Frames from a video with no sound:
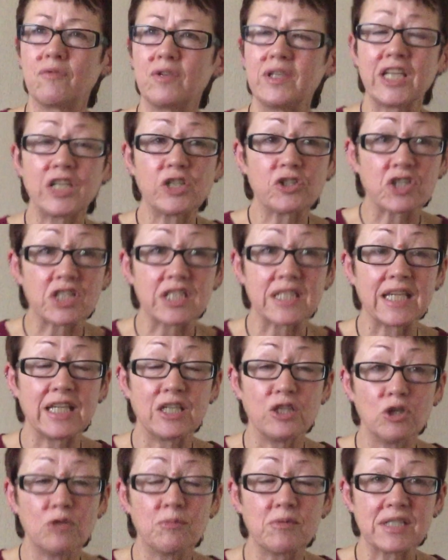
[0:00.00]
literacy
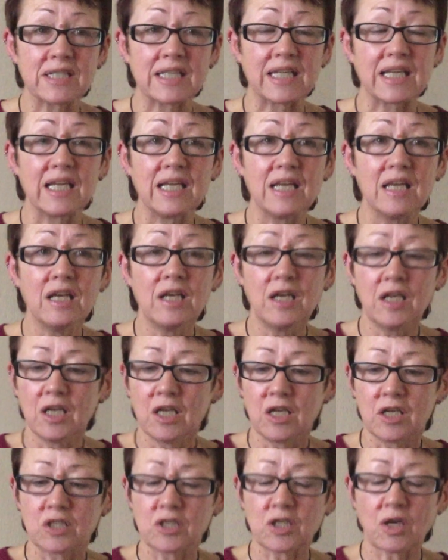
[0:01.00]
and numeracy.
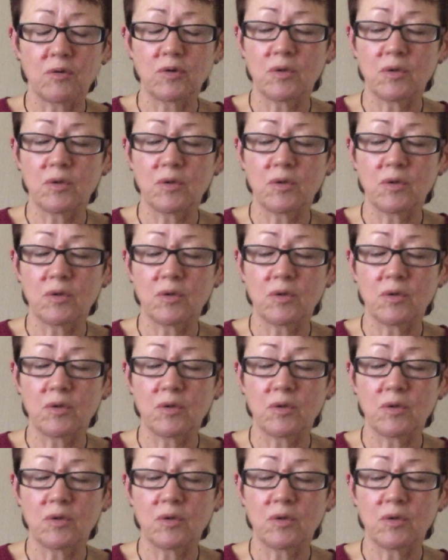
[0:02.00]
So